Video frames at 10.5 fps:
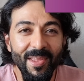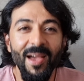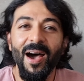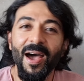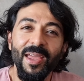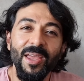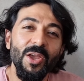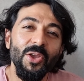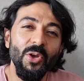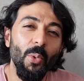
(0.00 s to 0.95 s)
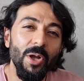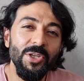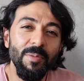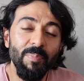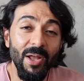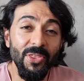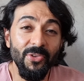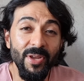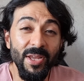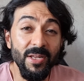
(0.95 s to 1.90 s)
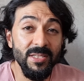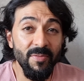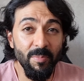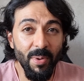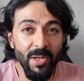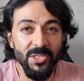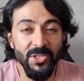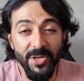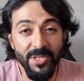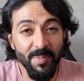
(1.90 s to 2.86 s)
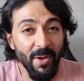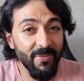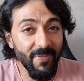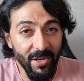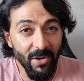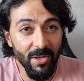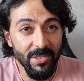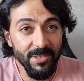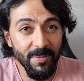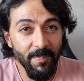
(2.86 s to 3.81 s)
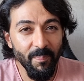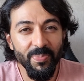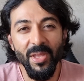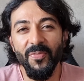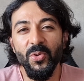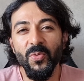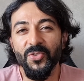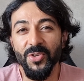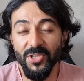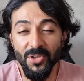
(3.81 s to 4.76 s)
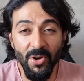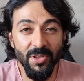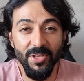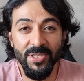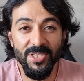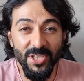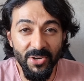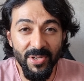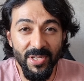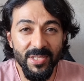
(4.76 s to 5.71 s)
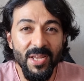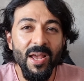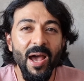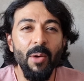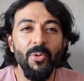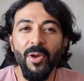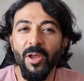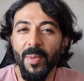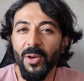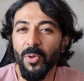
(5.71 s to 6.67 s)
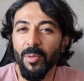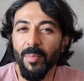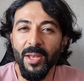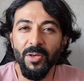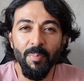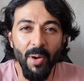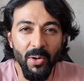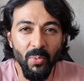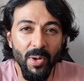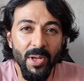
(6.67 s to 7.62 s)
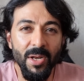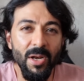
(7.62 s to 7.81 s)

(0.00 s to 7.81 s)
Hi, you're watching part 3 in a 7-part series about fat loss. If you've just started this series, I would recommend going back to part 1 and